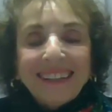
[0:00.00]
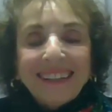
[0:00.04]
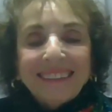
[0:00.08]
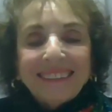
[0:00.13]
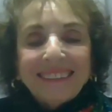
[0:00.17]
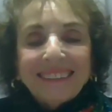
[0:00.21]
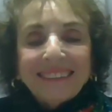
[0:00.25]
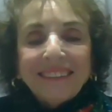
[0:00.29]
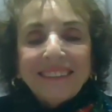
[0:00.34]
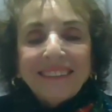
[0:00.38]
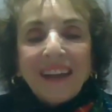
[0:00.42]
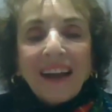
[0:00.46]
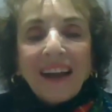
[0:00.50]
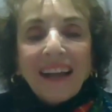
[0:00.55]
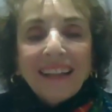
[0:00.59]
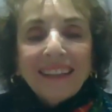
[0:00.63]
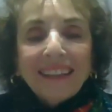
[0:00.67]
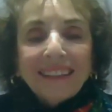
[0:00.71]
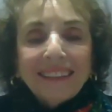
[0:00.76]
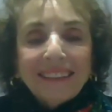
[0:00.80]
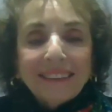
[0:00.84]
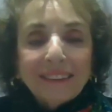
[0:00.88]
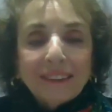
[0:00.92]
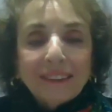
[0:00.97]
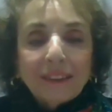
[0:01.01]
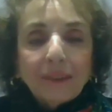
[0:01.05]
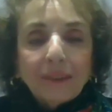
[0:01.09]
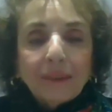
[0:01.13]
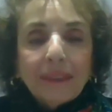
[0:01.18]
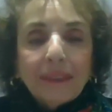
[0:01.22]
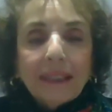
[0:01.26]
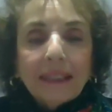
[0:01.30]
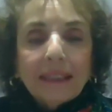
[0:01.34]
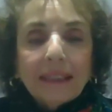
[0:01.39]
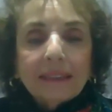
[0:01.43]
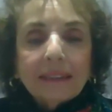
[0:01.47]
It's an island,
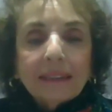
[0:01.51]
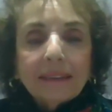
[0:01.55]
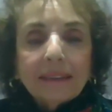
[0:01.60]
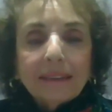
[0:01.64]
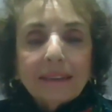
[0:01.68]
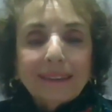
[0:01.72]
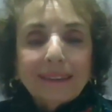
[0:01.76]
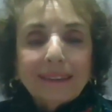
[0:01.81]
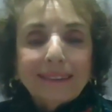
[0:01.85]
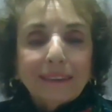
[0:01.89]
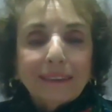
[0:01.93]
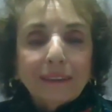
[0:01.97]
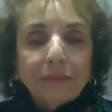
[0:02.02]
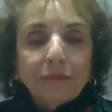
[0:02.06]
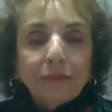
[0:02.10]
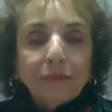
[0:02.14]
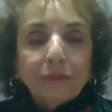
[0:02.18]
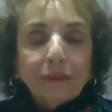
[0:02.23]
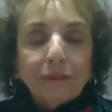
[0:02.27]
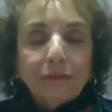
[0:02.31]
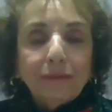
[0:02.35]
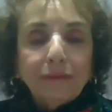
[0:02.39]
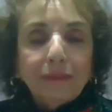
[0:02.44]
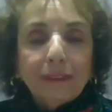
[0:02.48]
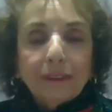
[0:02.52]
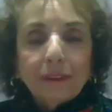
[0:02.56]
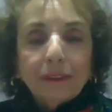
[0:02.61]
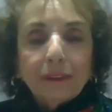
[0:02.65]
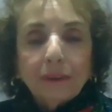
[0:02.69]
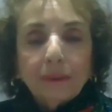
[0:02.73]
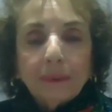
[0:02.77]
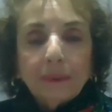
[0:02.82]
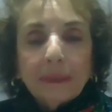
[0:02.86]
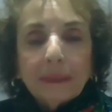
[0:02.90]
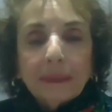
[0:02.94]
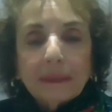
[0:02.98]
so it has a, a different feel
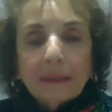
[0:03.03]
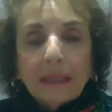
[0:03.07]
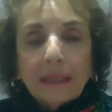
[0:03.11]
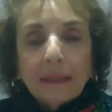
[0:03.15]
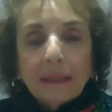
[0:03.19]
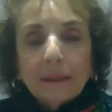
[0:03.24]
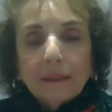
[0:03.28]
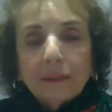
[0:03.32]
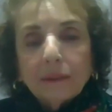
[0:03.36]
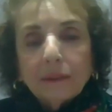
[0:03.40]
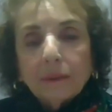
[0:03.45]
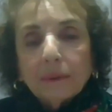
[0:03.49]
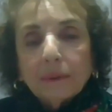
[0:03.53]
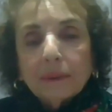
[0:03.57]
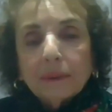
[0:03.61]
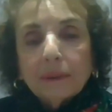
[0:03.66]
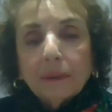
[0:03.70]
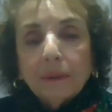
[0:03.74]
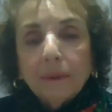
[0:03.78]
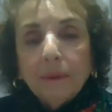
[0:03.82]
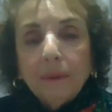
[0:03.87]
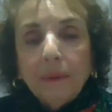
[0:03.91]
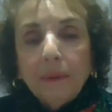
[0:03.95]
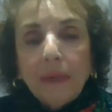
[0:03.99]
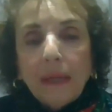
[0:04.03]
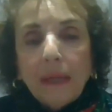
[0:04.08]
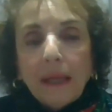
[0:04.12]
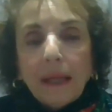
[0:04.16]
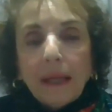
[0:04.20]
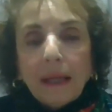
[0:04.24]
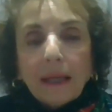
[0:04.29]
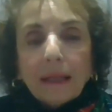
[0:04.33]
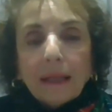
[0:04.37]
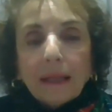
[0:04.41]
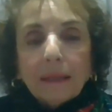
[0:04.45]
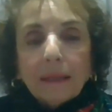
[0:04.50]
to it. And it's also,
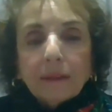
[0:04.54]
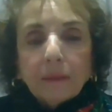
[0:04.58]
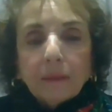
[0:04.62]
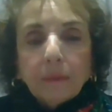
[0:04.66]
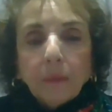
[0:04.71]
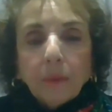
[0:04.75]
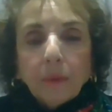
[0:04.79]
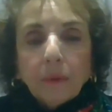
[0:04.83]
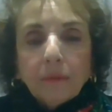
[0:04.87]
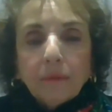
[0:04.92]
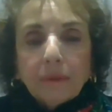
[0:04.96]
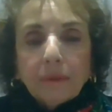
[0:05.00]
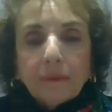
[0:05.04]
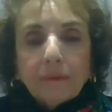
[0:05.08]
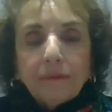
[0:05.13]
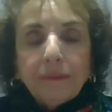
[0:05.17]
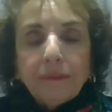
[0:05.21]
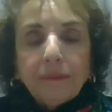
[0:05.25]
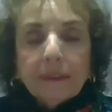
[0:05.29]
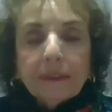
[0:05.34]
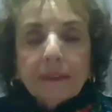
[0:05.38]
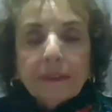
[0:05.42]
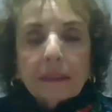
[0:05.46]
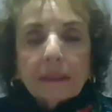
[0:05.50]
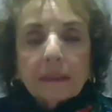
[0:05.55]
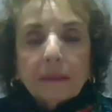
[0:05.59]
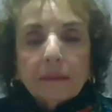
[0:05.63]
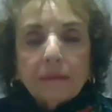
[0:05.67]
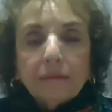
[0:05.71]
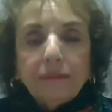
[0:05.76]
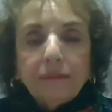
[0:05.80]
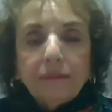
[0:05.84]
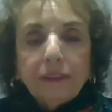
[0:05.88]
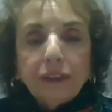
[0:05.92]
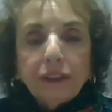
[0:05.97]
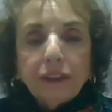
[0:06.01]
it's more of a, it feels like
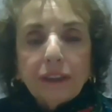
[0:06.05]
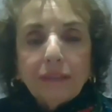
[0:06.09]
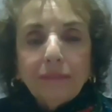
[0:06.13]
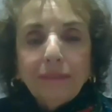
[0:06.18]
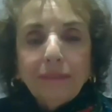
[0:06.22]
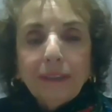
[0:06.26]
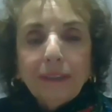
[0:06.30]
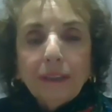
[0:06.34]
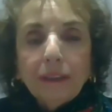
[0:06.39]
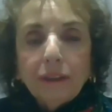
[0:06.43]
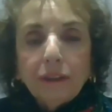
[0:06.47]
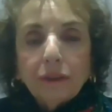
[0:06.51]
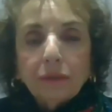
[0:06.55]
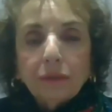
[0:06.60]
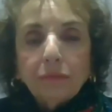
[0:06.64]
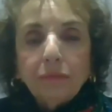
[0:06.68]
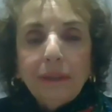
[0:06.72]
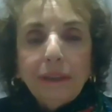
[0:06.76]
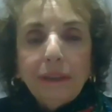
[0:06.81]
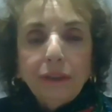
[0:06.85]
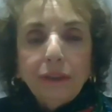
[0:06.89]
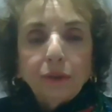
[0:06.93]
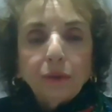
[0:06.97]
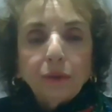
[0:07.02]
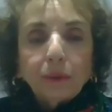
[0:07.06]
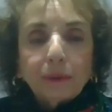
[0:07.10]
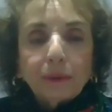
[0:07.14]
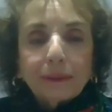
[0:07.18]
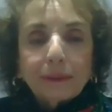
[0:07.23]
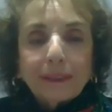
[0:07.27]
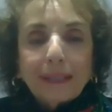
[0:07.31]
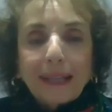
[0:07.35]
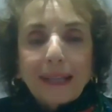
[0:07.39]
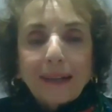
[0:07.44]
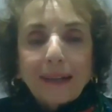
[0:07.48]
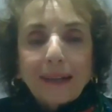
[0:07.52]
a fishing village
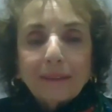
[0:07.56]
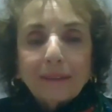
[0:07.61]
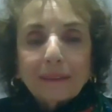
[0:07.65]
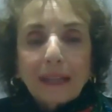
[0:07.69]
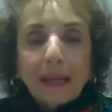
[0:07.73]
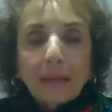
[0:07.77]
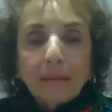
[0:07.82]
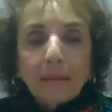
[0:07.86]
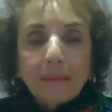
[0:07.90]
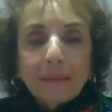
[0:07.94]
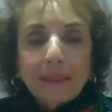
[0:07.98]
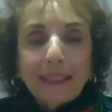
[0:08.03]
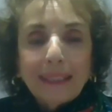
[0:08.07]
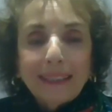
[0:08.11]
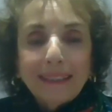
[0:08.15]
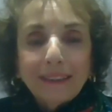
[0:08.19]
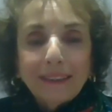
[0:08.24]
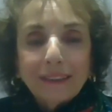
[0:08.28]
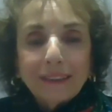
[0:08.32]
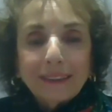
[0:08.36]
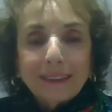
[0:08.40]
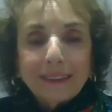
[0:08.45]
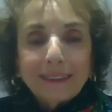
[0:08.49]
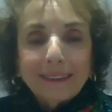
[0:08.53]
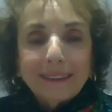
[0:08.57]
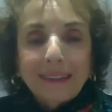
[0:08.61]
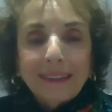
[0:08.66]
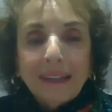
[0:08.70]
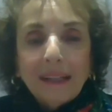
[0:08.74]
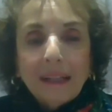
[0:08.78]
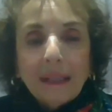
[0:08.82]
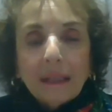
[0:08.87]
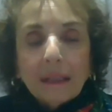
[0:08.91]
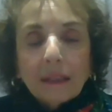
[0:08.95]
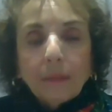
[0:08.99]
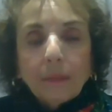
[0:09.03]
resort town combination
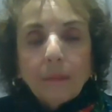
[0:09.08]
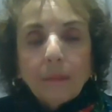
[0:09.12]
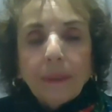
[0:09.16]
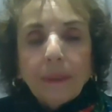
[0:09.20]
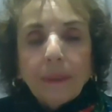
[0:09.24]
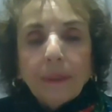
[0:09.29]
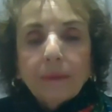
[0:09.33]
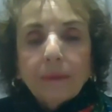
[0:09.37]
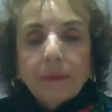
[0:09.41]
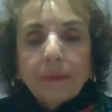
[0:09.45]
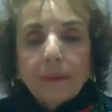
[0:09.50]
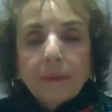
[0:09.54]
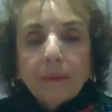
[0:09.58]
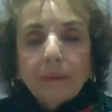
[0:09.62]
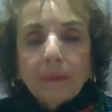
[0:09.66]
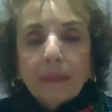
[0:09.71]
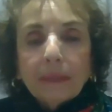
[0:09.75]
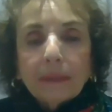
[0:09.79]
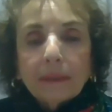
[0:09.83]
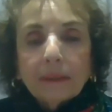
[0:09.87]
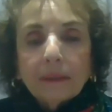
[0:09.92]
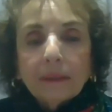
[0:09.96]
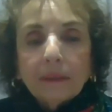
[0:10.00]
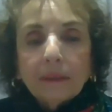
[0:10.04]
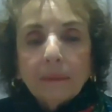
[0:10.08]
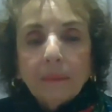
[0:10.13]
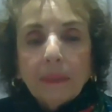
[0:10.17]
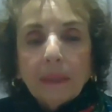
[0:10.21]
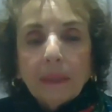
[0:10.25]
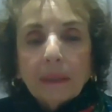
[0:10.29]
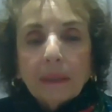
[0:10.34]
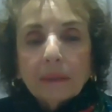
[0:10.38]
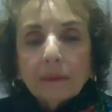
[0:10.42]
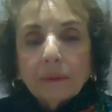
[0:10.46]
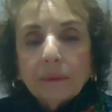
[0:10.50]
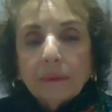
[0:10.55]
compared to the rest of the
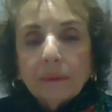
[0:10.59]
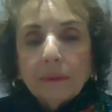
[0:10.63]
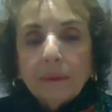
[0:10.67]
Bronx.